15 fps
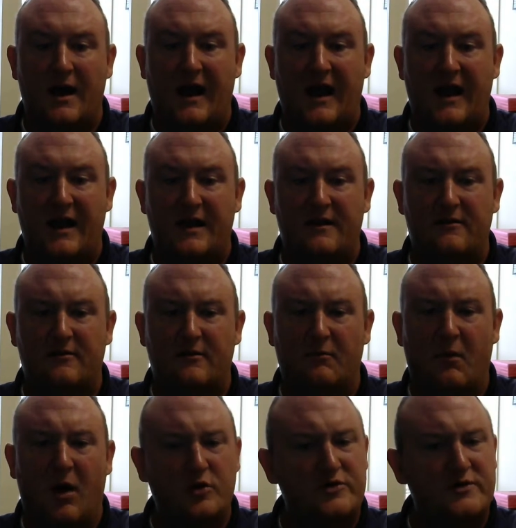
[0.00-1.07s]
And
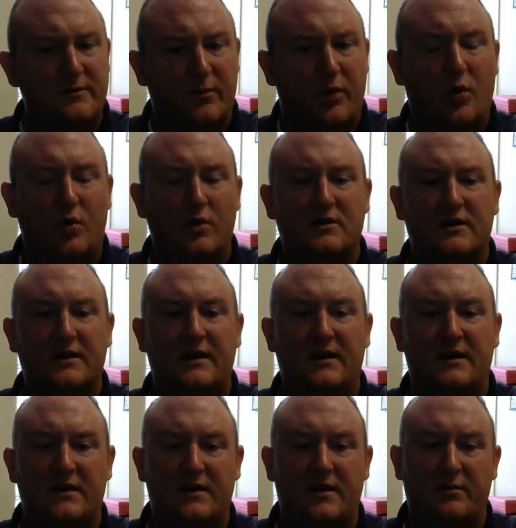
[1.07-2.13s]
most
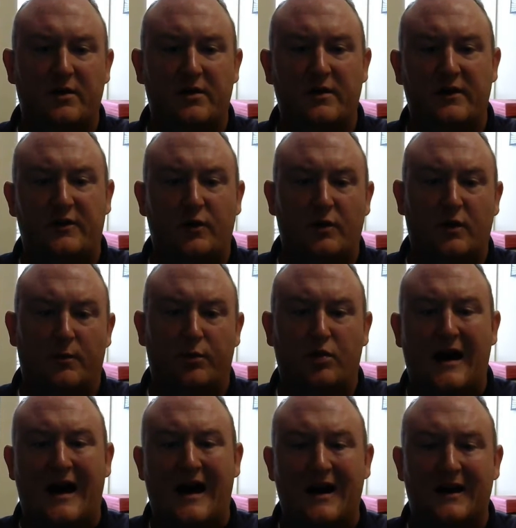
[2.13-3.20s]
importantly, the ability to
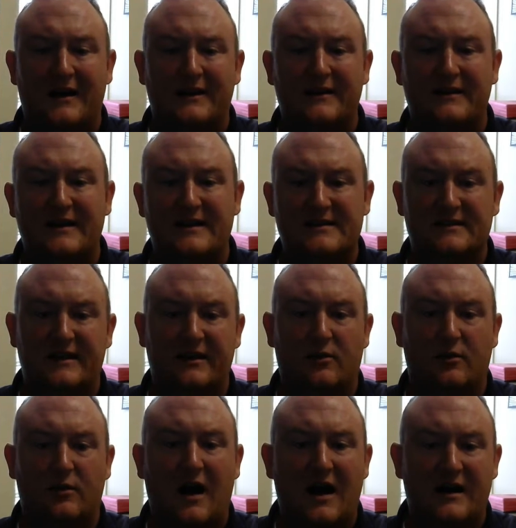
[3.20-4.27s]
apply these
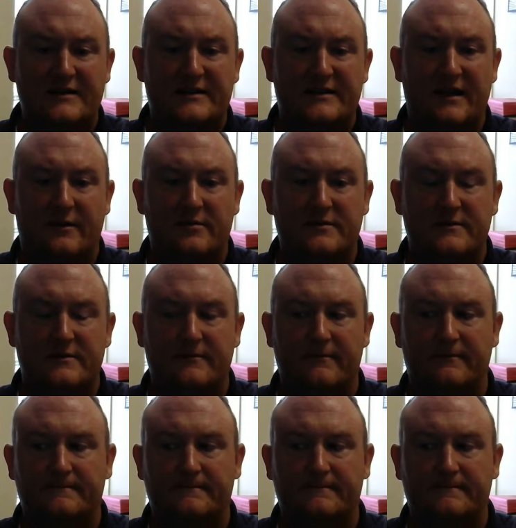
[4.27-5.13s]
legal concepts.